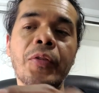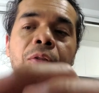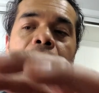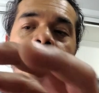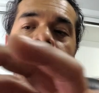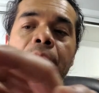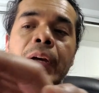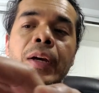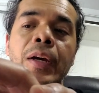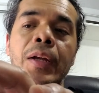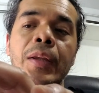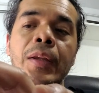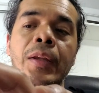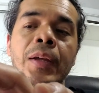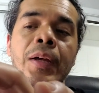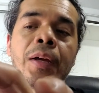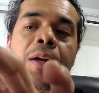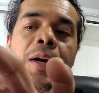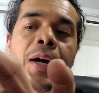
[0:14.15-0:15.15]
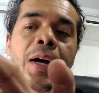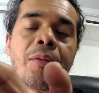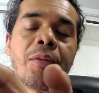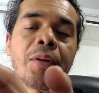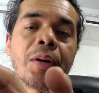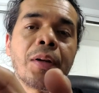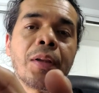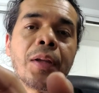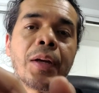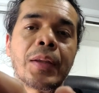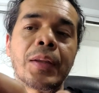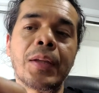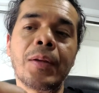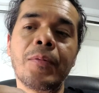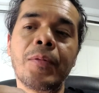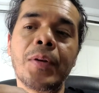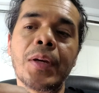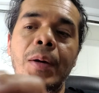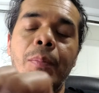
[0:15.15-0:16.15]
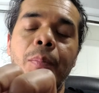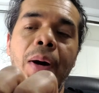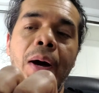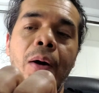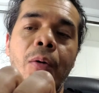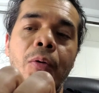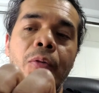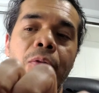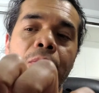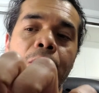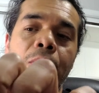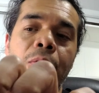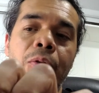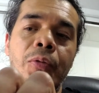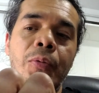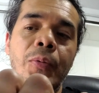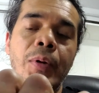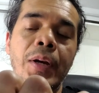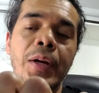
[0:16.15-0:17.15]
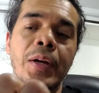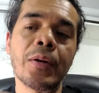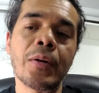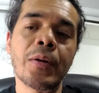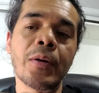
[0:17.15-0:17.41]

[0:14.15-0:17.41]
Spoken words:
And I have it connected via power source right here.